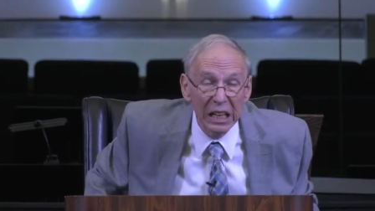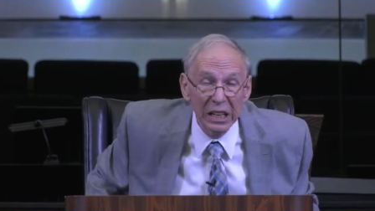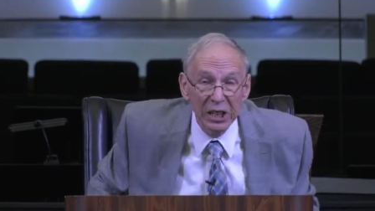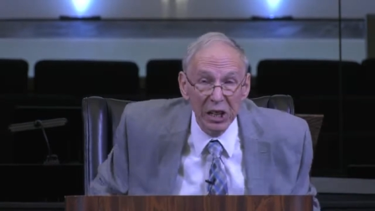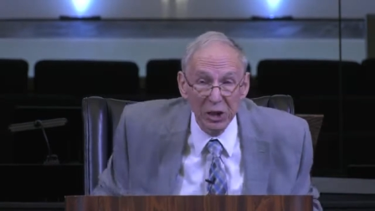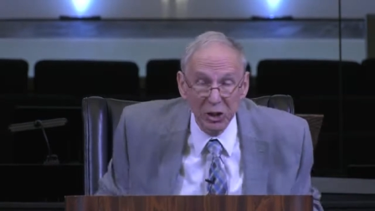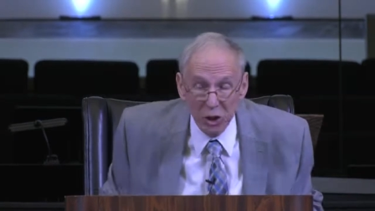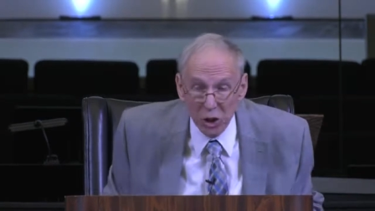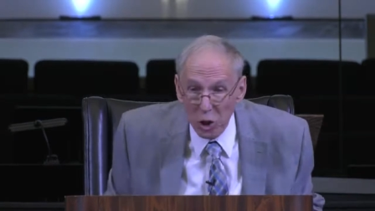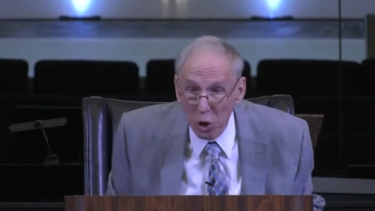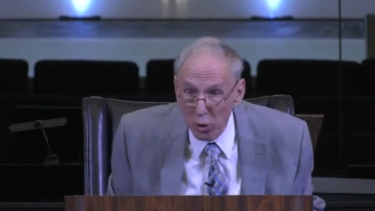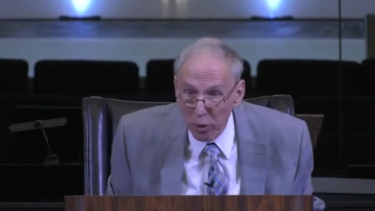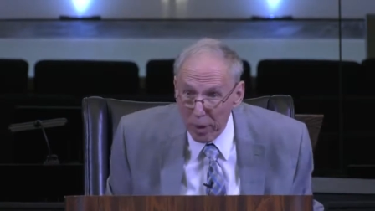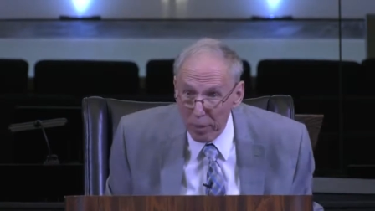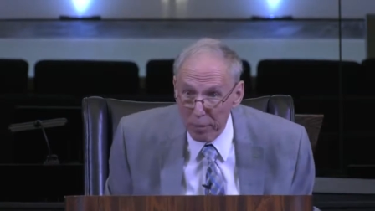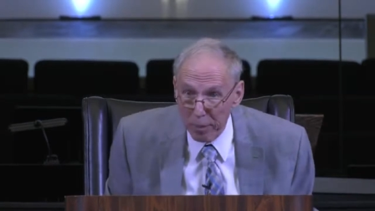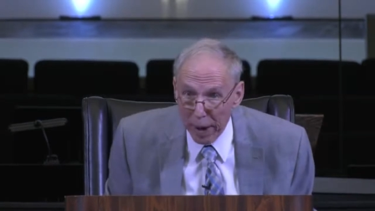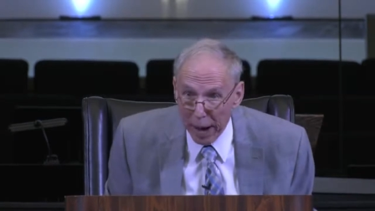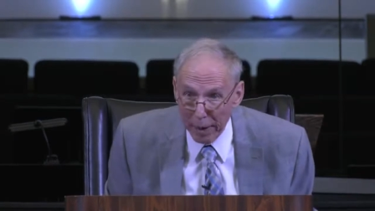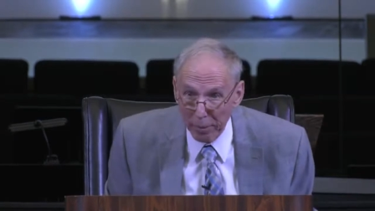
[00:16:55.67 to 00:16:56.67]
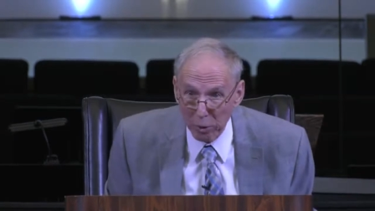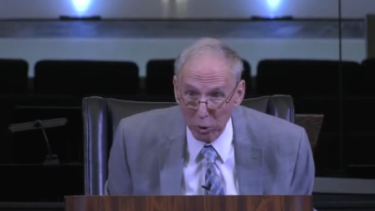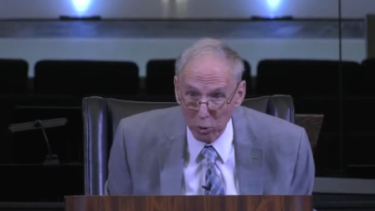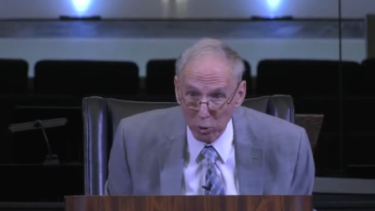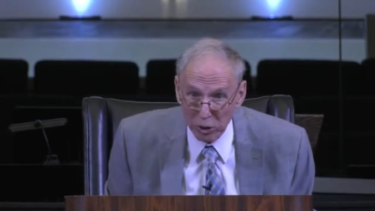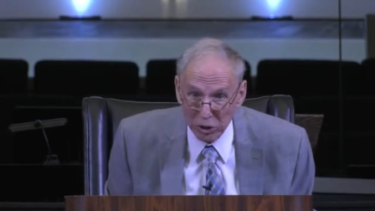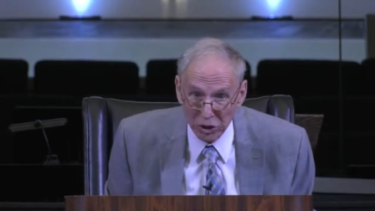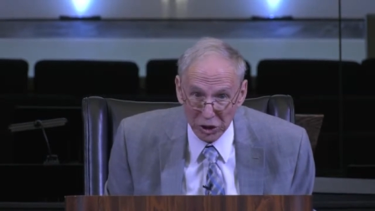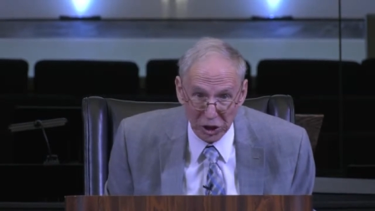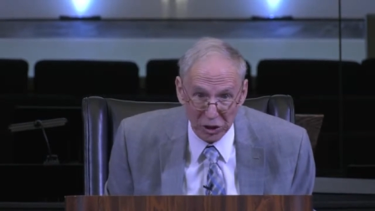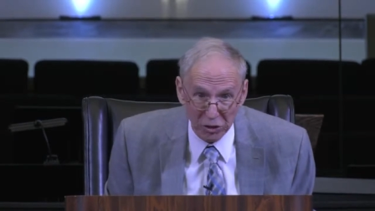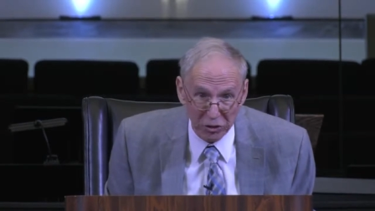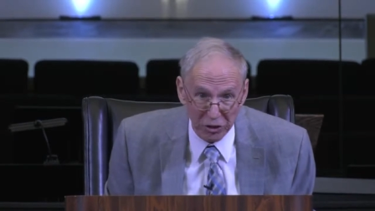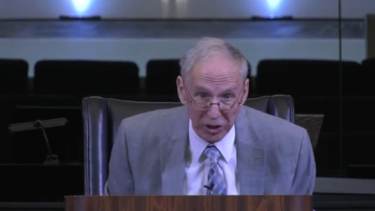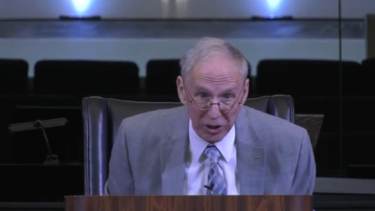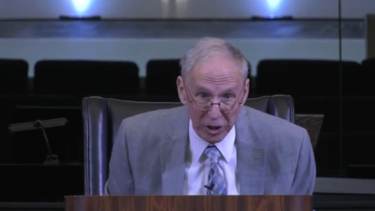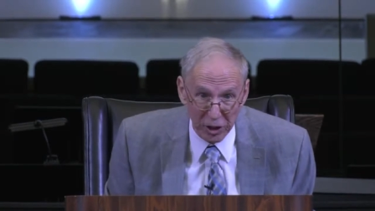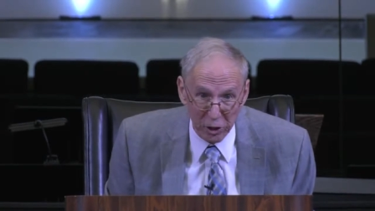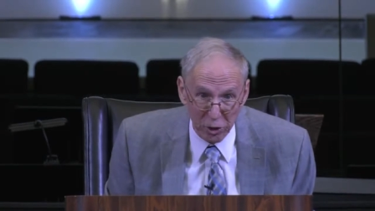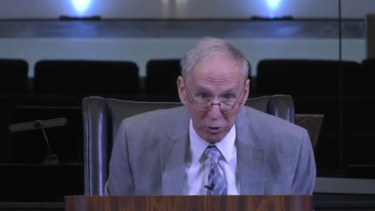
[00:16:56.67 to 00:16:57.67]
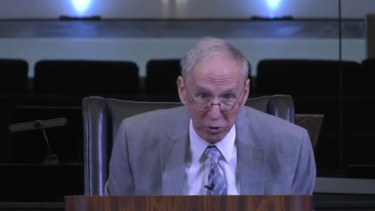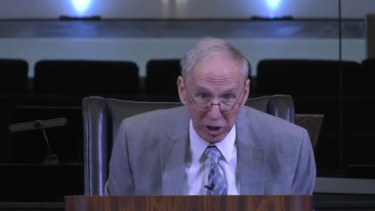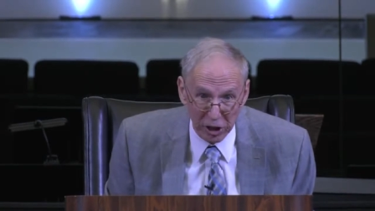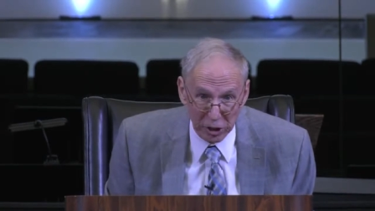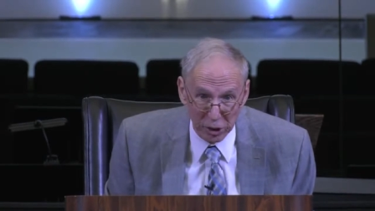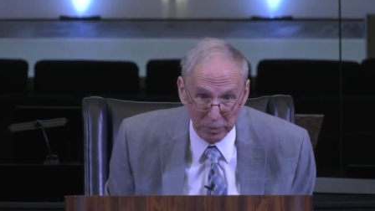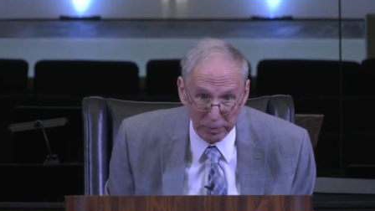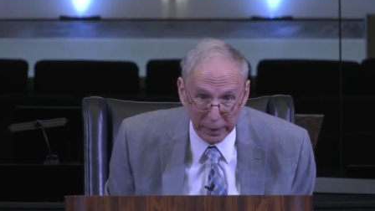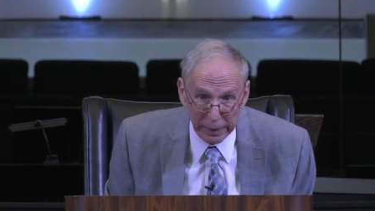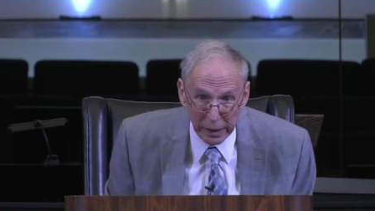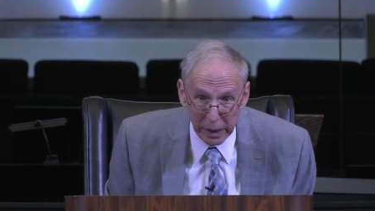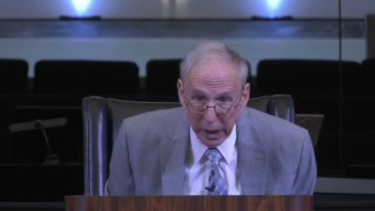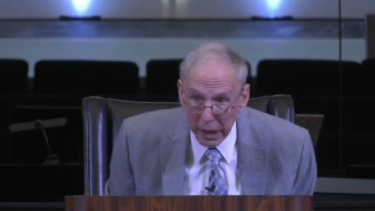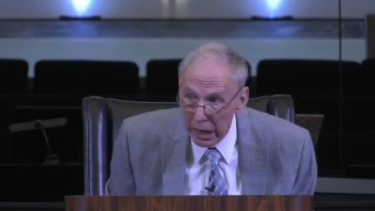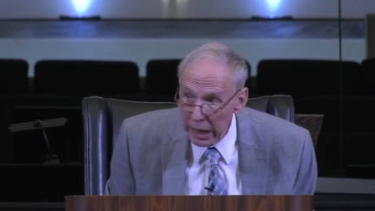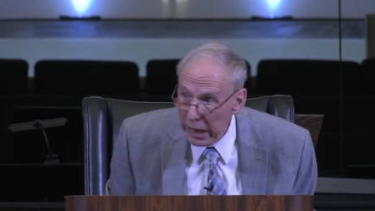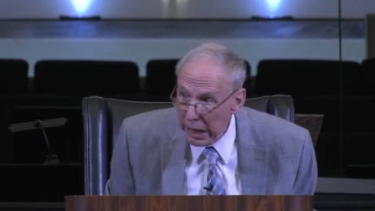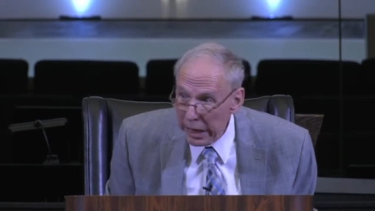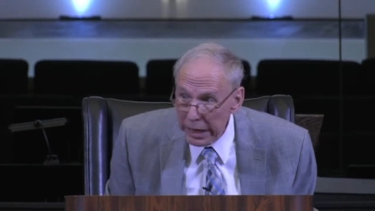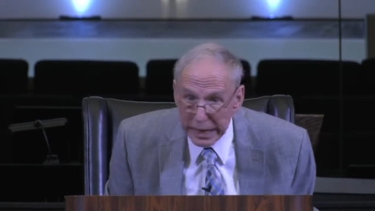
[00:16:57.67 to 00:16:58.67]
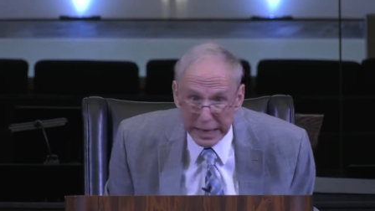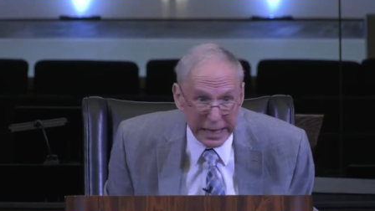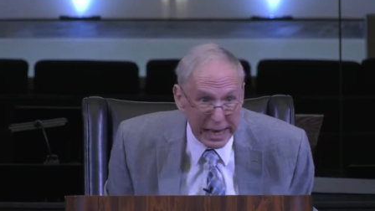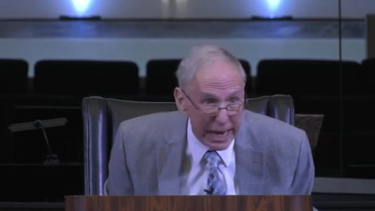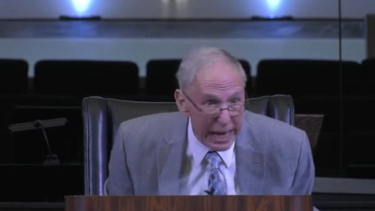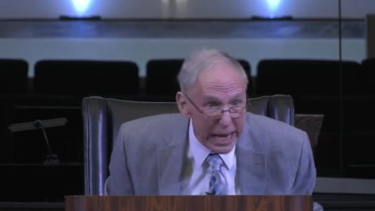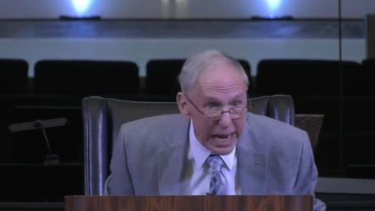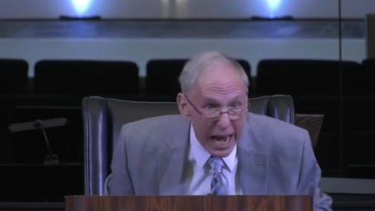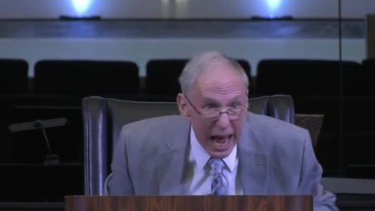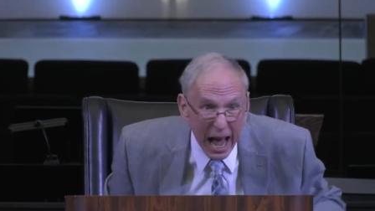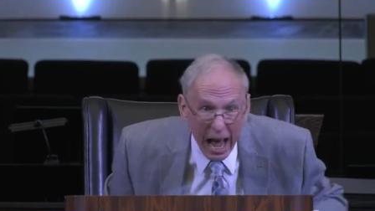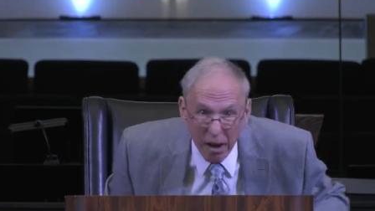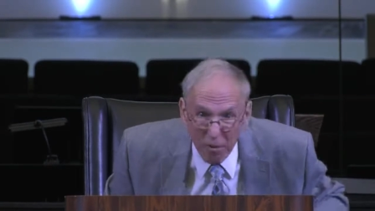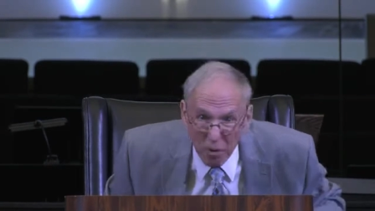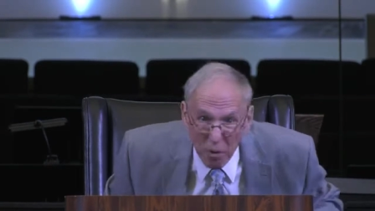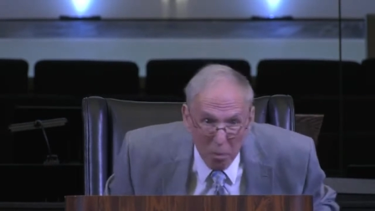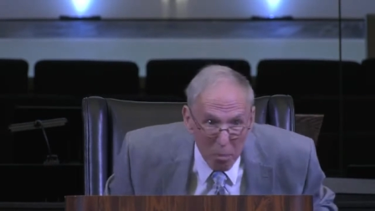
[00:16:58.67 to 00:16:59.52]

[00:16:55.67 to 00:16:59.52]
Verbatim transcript: Did you know that Bible Christians in the New Testament didn't have a